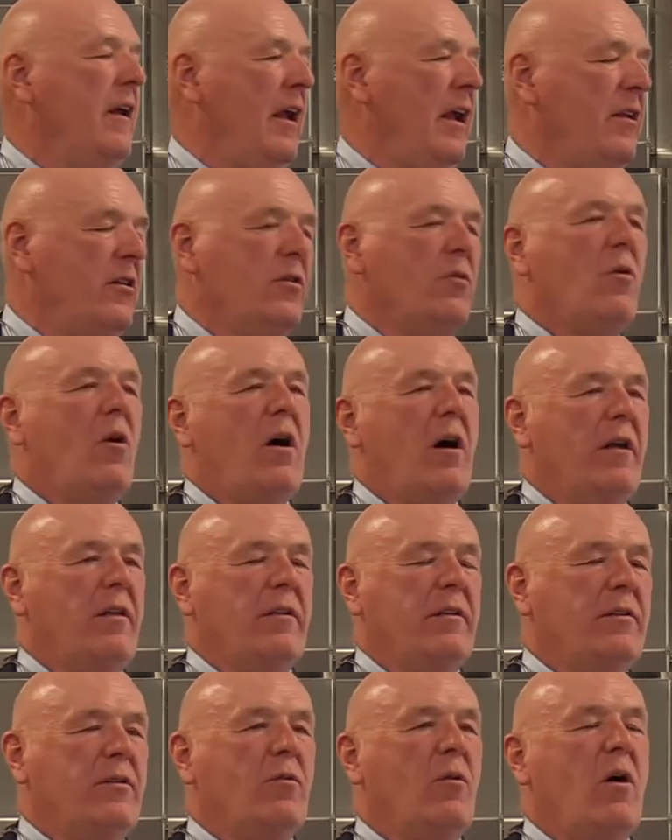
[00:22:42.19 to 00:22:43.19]
and do
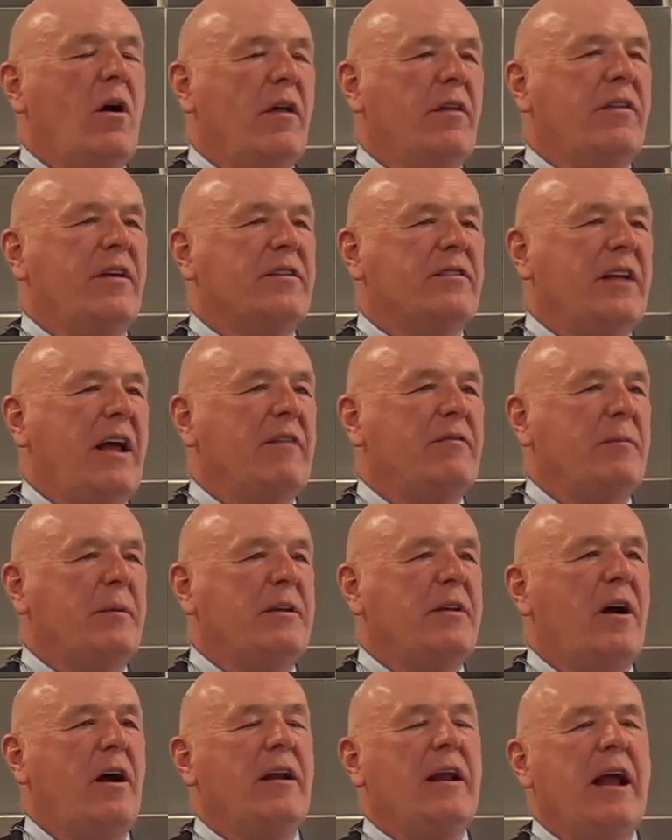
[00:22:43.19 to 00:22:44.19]
all do all the things that have to
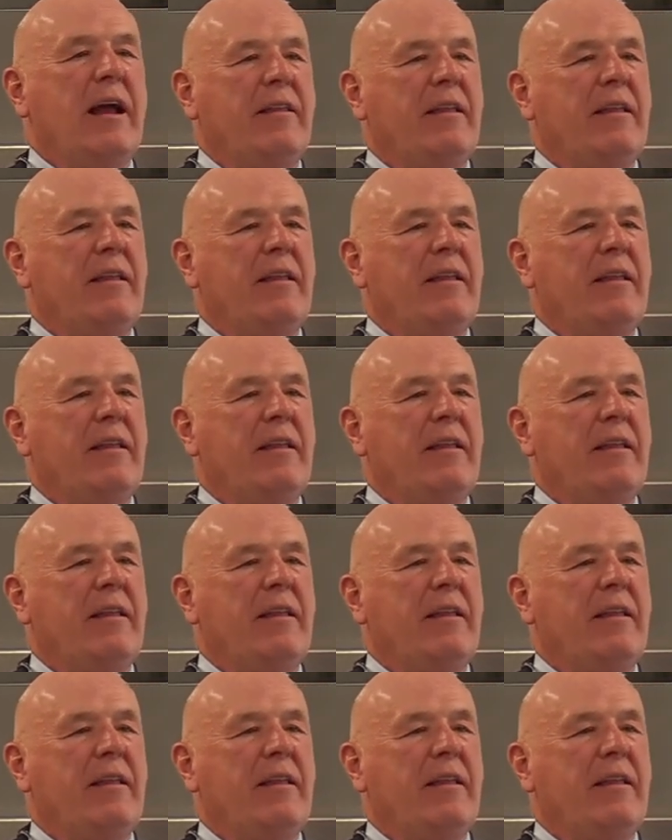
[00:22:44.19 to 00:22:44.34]
be done,